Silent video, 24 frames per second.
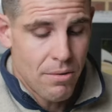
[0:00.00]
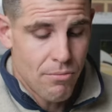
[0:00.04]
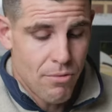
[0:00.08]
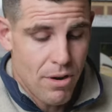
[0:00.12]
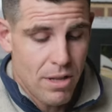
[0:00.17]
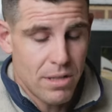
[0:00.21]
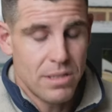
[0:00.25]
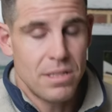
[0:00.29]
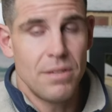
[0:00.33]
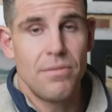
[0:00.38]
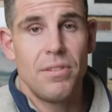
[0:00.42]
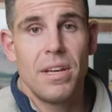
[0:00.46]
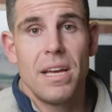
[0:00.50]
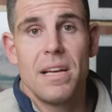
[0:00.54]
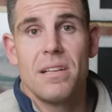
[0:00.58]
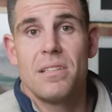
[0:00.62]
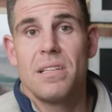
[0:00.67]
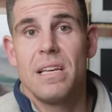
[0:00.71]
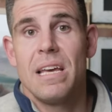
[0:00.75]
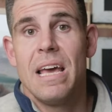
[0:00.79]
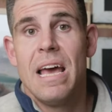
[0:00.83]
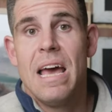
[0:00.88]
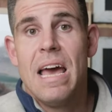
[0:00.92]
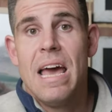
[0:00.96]
relatively
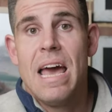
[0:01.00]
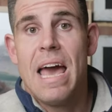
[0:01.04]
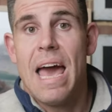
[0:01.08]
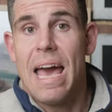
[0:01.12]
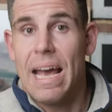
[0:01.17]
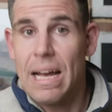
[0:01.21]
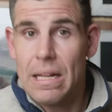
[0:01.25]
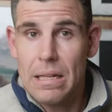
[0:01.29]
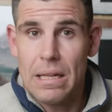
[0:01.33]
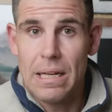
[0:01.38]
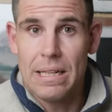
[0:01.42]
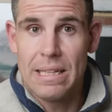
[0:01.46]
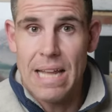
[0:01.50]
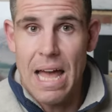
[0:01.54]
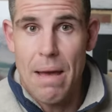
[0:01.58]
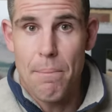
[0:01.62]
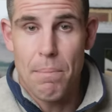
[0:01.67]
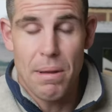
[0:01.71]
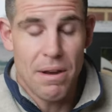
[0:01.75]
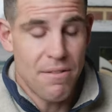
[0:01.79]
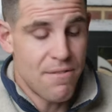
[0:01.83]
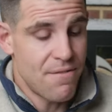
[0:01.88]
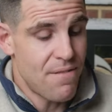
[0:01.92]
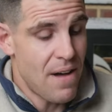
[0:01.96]
easy and clean that
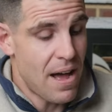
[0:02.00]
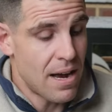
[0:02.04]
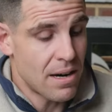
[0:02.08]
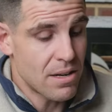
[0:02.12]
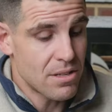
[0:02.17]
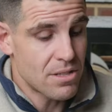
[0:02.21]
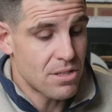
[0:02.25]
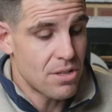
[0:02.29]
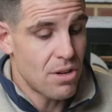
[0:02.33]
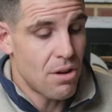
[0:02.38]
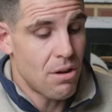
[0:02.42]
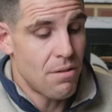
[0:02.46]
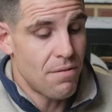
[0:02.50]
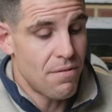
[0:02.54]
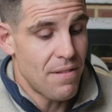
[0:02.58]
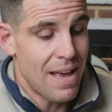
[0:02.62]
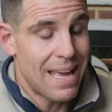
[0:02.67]
bit of fungus off.